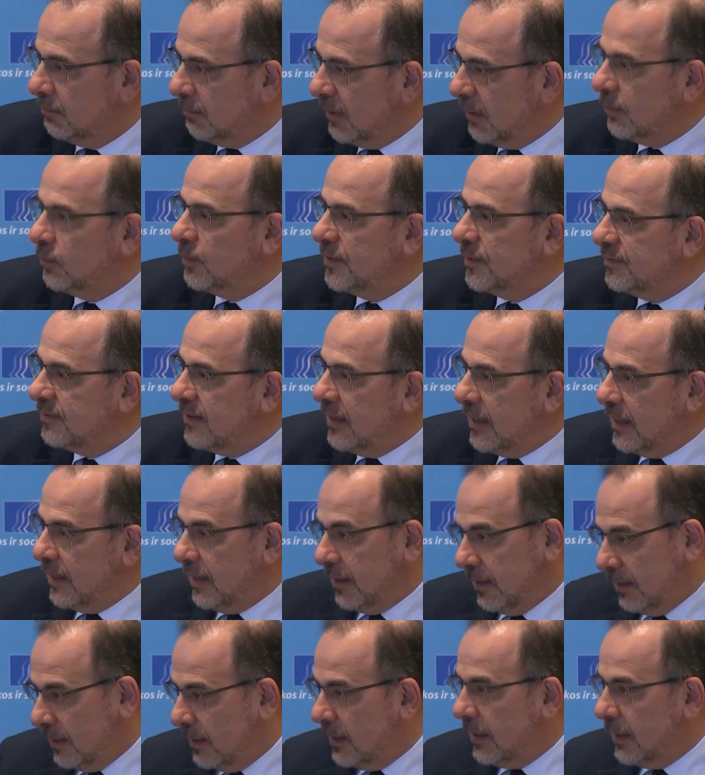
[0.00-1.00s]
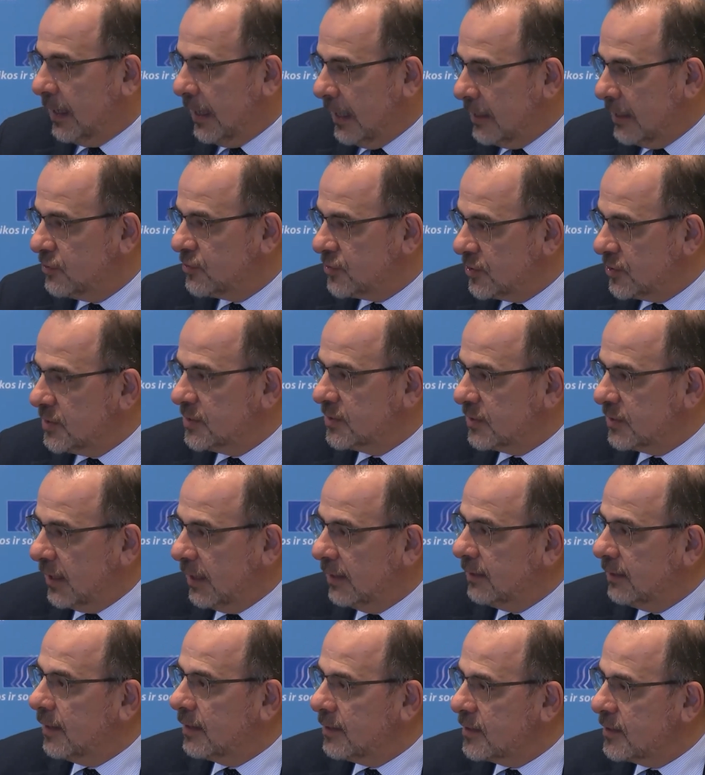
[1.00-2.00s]
But we say, as she
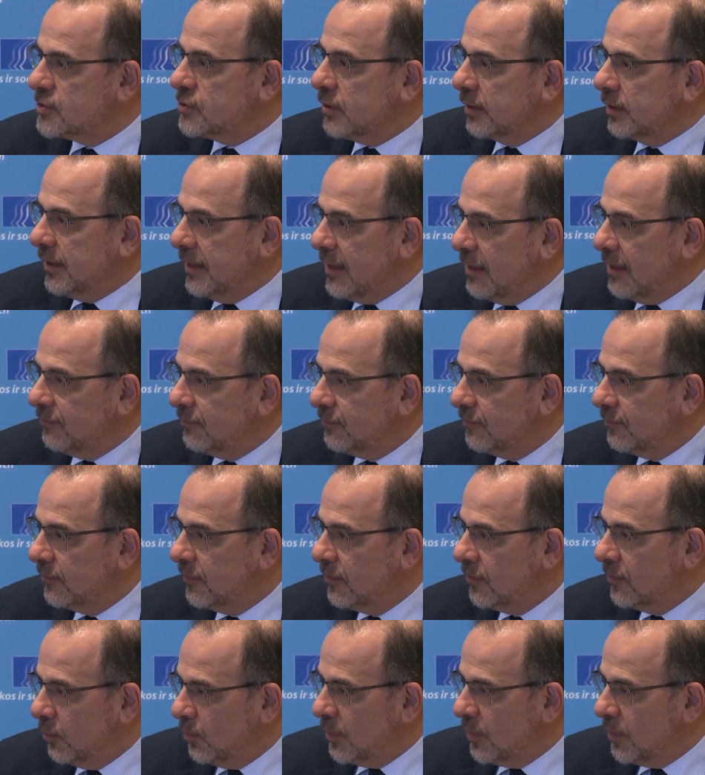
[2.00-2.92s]
said, that is not enough.